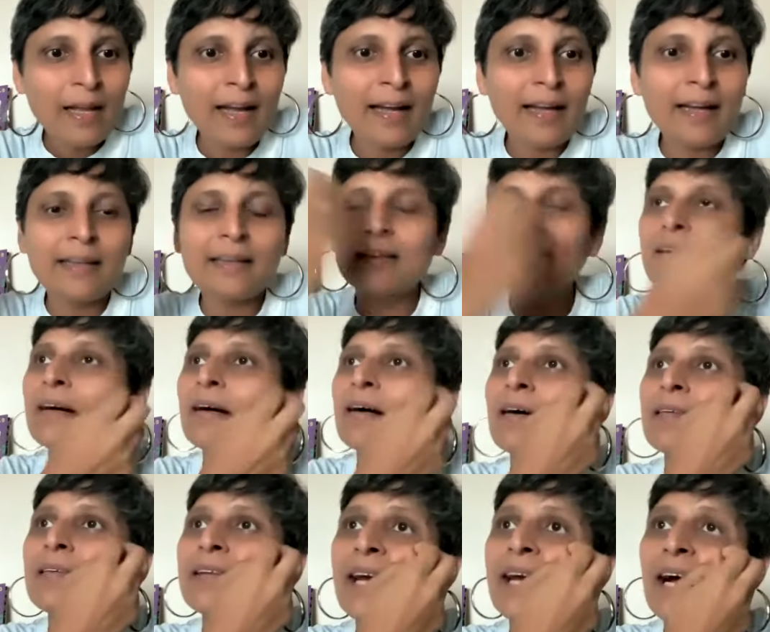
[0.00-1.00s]
and
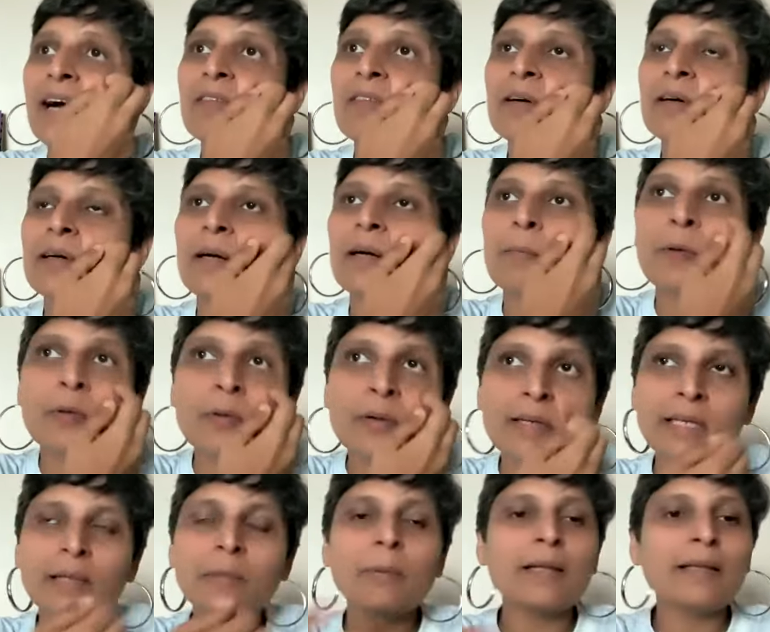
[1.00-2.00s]
uh, they have a
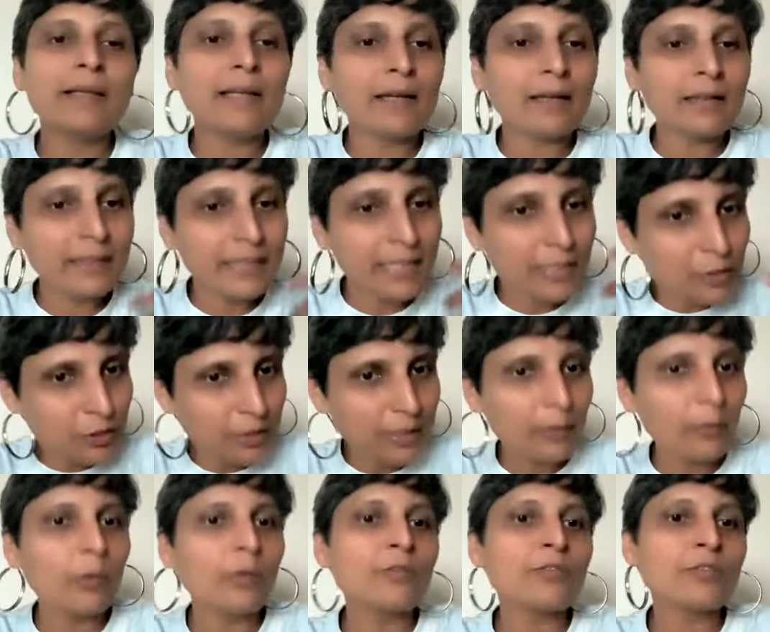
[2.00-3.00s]
community where they are
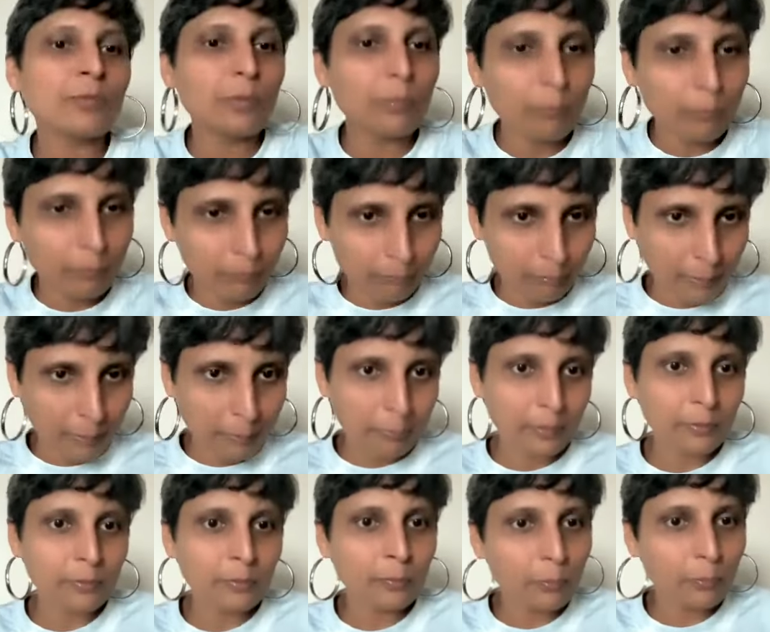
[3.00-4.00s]
teaching also
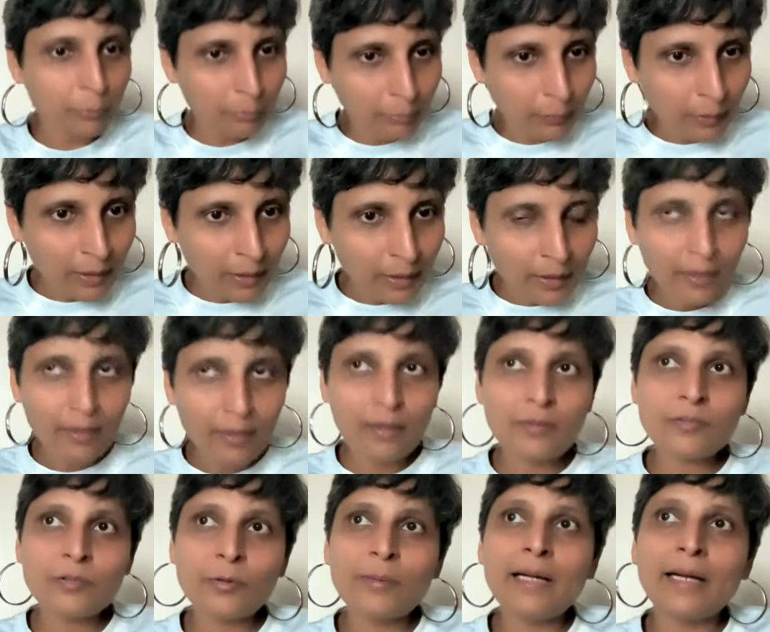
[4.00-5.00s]
people to
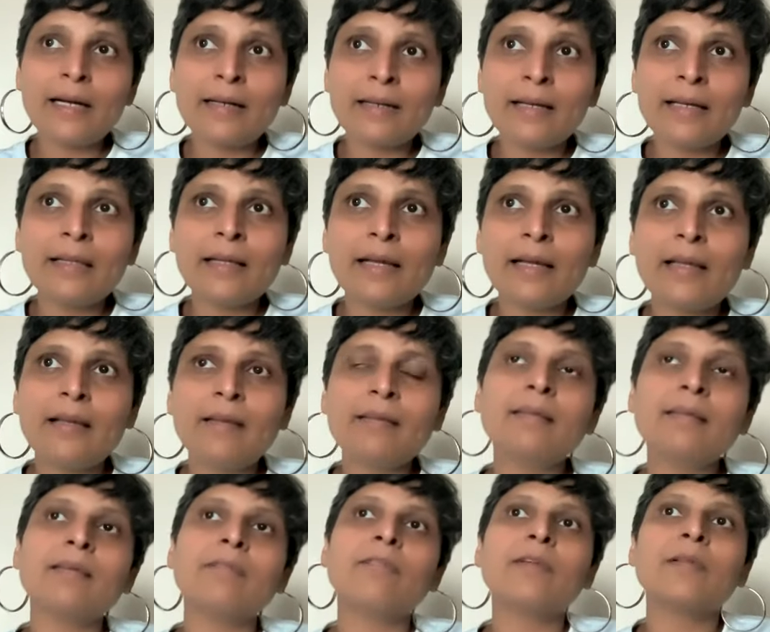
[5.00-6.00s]
so that in in
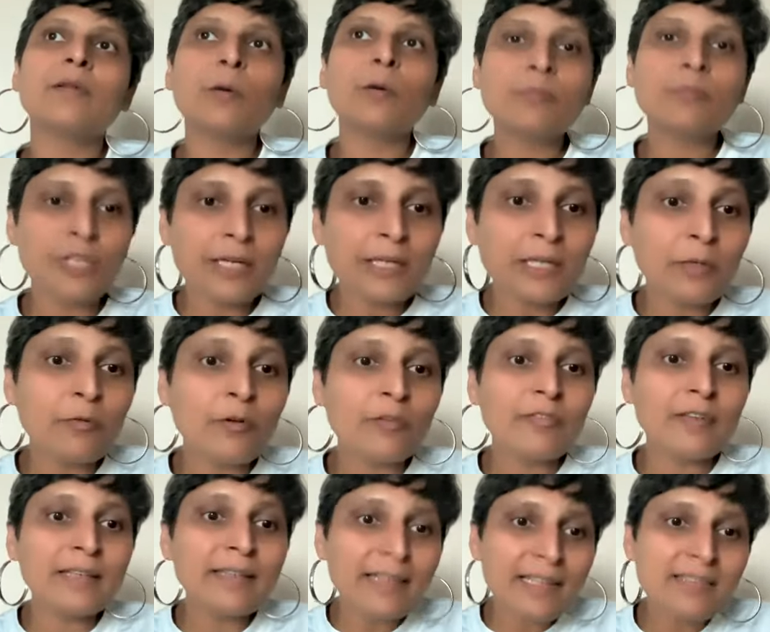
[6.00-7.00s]
with the objective
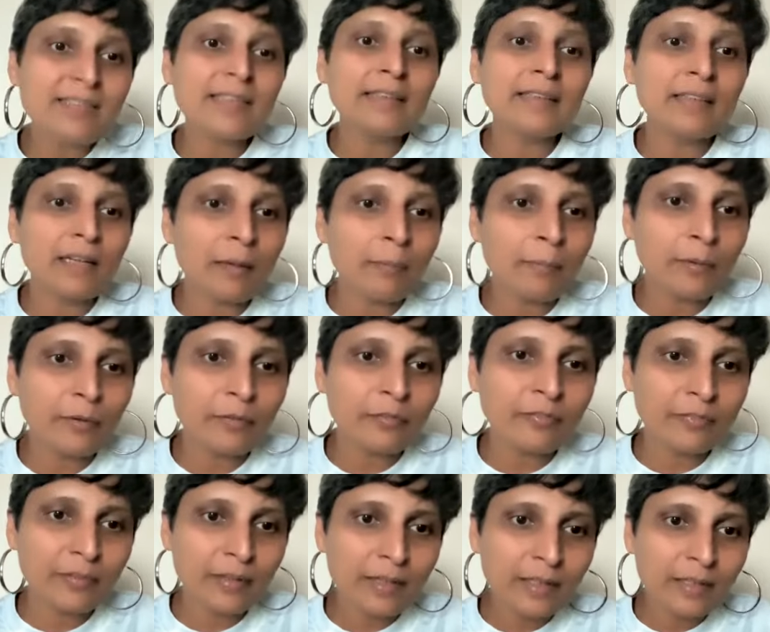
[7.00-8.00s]
of increasing the number of
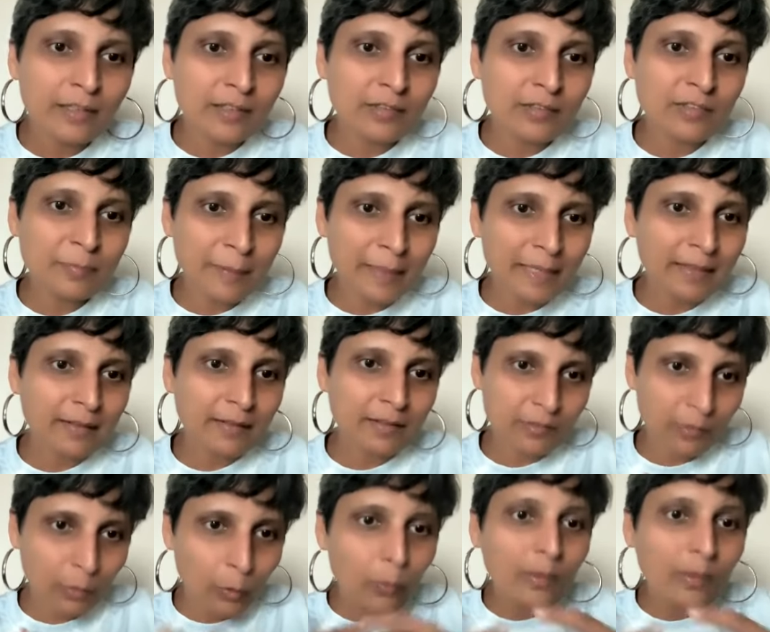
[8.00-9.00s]
uh,
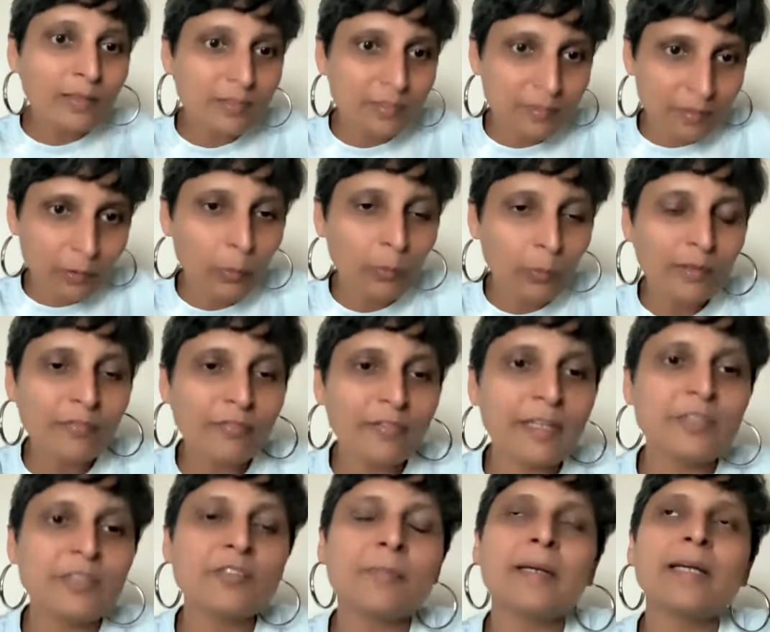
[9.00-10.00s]
speakers local local
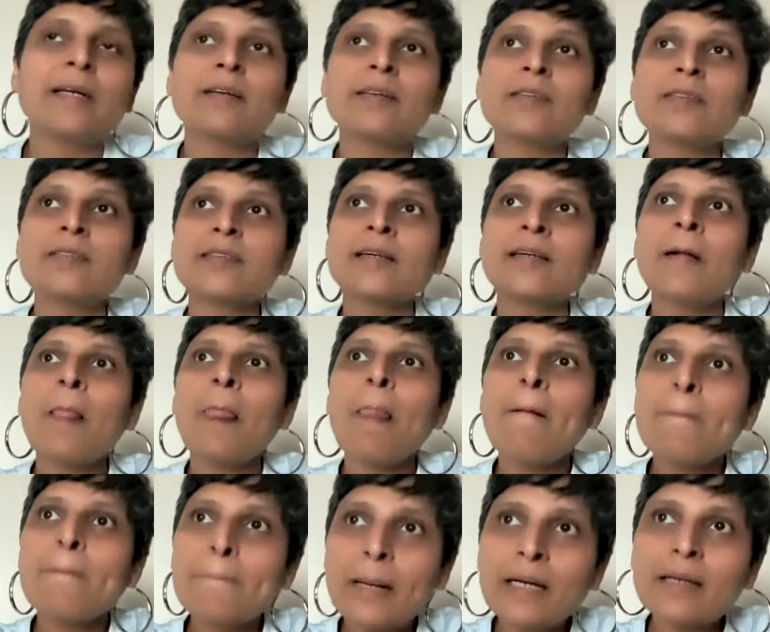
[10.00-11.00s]
french speakers
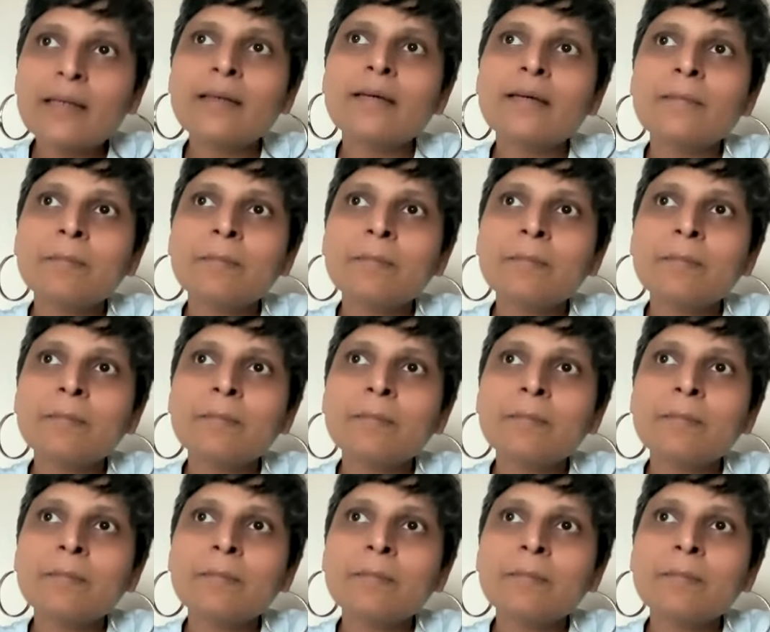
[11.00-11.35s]
but